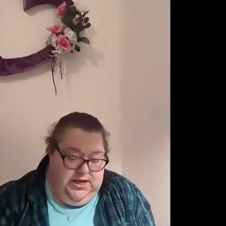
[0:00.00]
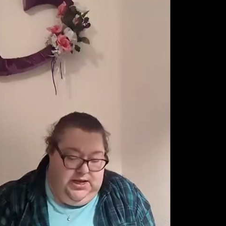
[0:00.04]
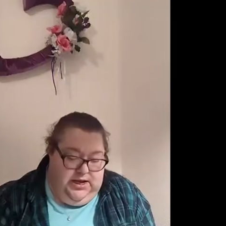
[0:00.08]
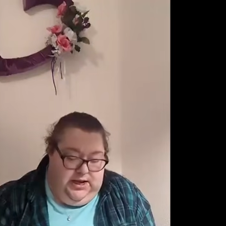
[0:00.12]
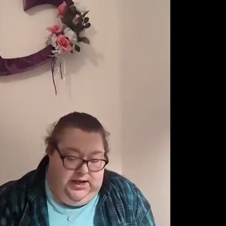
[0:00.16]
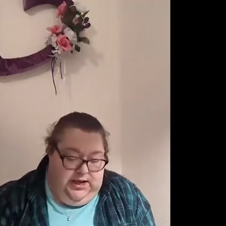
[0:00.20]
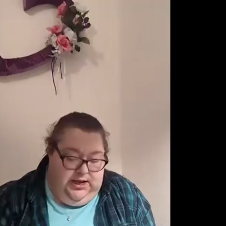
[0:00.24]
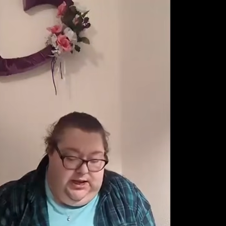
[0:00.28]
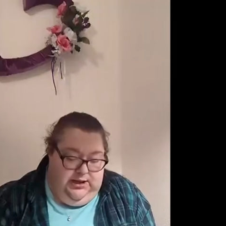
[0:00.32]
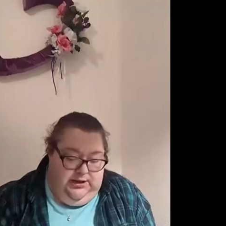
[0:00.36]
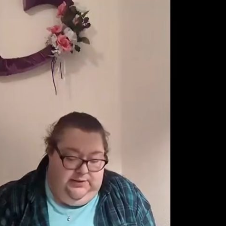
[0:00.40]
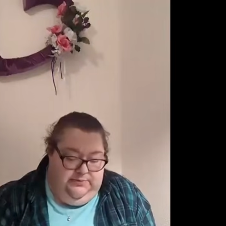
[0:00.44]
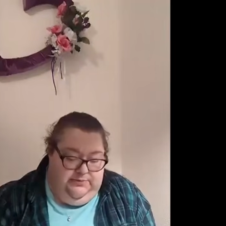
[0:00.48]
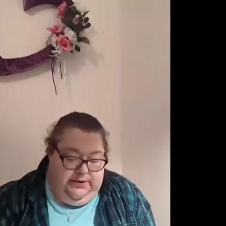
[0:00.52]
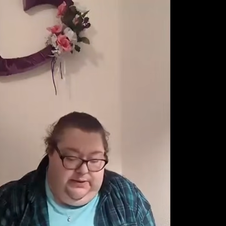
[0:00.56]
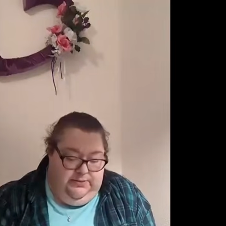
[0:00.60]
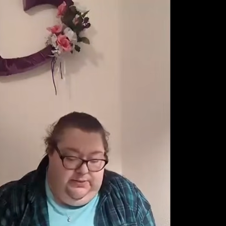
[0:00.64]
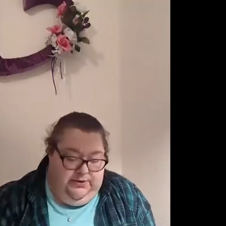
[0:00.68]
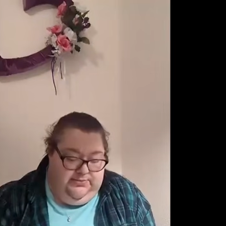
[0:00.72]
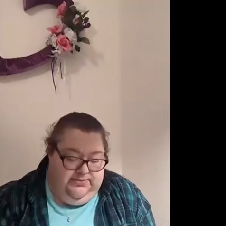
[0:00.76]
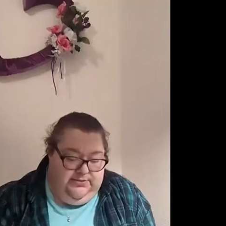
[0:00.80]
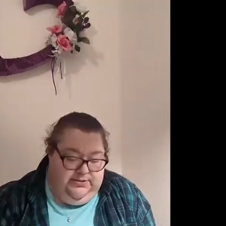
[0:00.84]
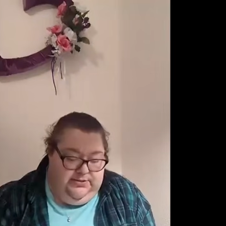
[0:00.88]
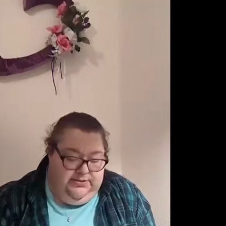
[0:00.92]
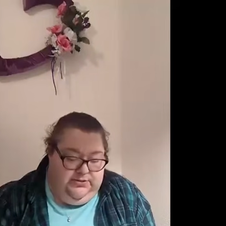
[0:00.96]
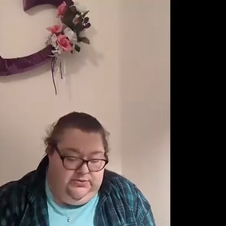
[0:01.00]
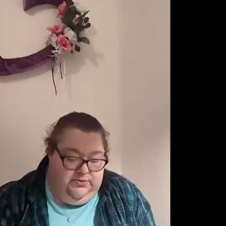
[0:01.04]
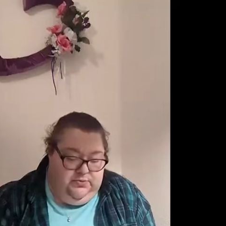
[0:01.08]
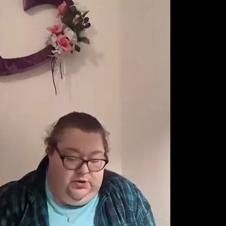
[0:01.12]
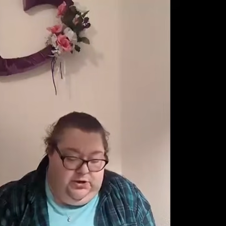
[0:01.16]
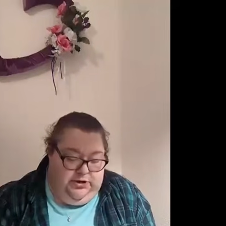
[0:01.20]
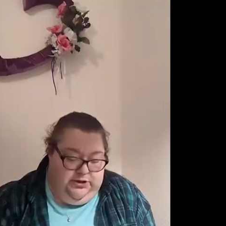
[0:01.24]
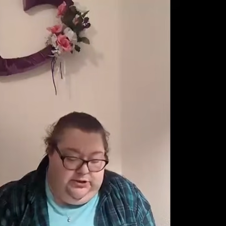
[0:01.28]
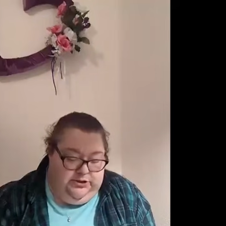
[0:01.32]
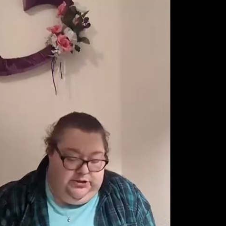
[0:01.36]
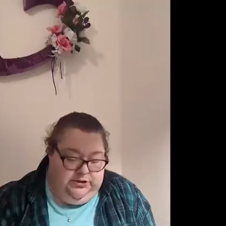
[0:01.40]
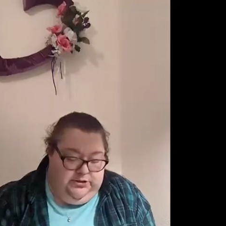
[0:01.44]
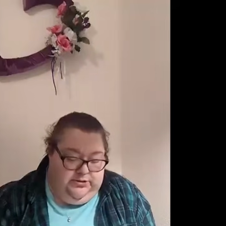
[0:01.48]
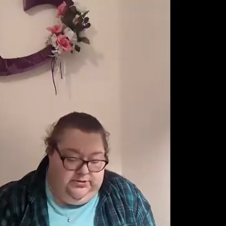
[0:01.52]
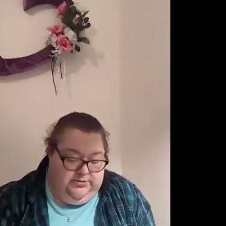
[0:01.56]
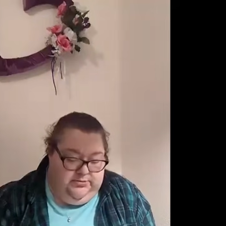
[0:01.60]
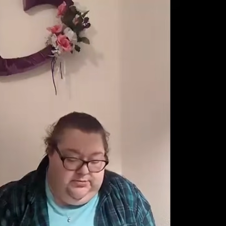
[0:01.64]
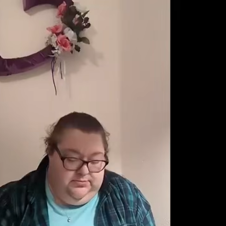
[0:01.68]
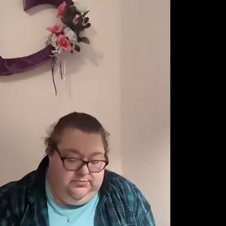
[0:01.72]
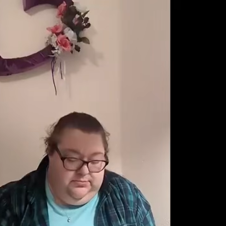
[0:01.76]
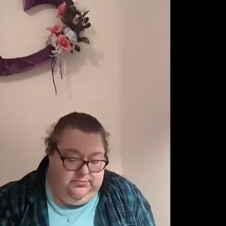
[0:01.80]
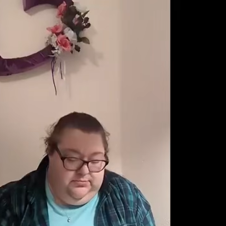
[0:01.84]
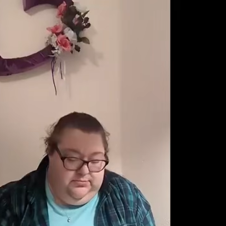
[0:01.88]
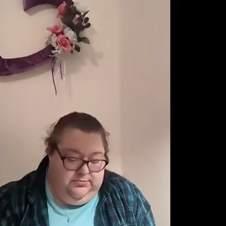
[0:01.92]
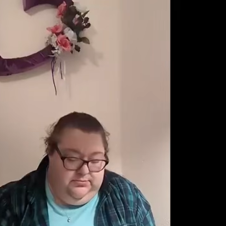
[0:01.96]
My mom doesn't watch
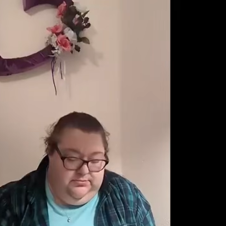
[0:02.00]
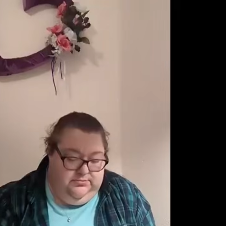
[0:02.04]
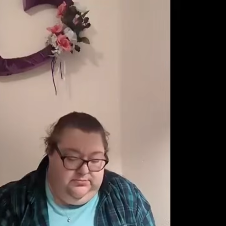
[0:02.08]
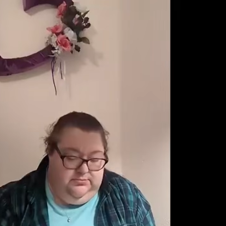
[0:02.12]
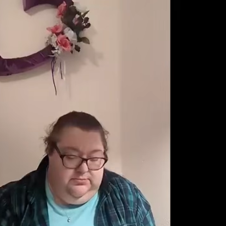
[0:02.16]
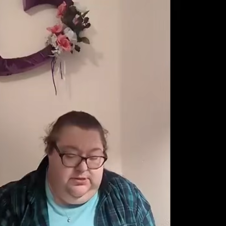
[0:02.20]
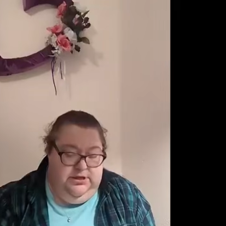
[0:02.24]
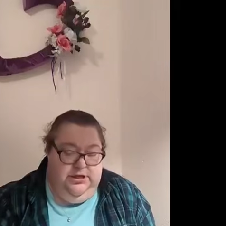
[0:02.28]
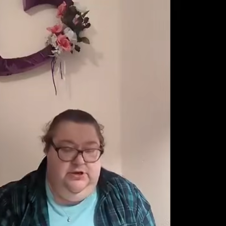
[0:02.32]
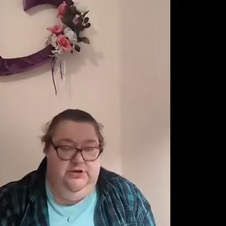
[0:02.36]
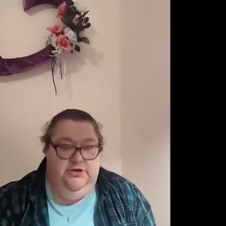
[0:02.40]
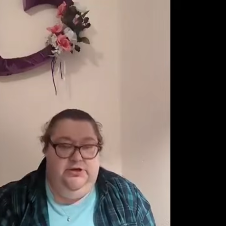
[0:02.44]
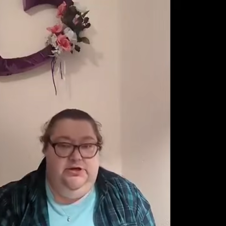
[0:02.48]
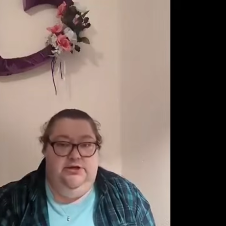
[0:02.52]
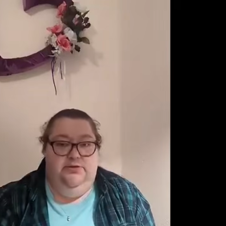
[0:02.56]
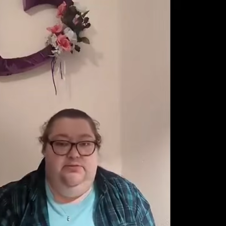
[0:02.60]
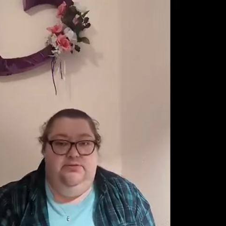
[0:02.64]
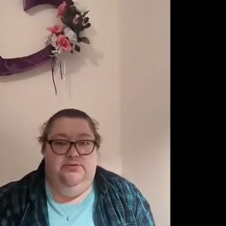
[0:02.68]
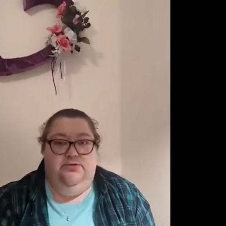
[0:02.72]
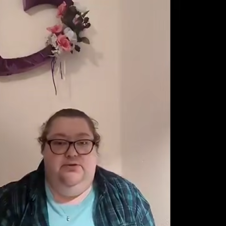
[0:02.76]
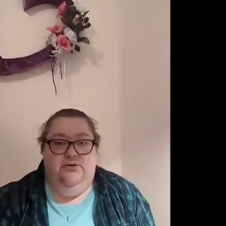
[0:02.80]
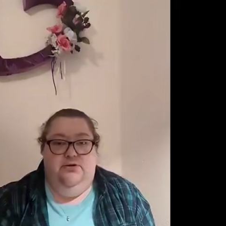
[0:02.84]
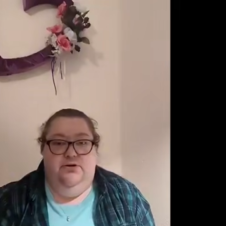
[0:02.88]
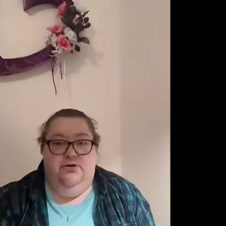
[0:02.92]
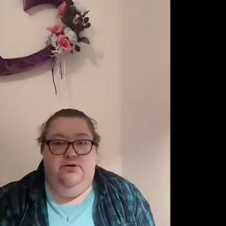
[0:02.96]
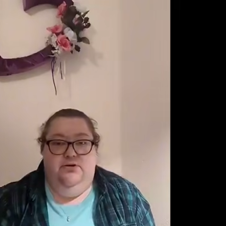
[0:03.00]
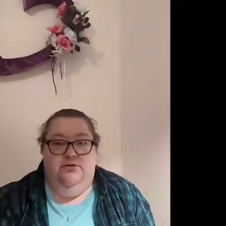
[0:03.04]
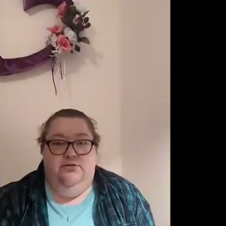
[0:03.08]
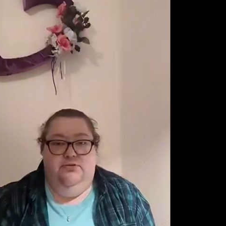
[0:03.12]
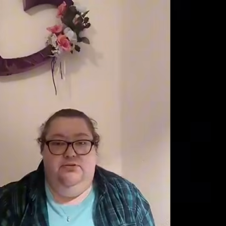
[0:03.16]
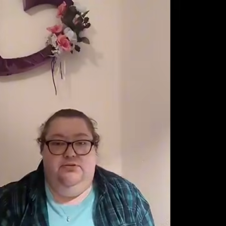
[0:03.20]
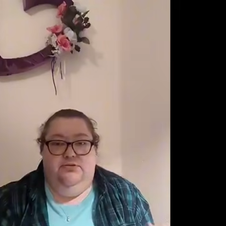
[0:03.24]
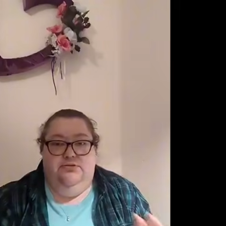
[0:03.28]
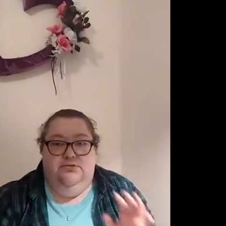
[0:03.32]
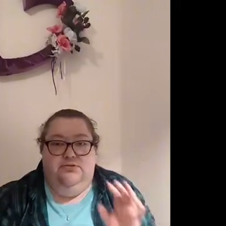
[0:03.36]
YouTube, so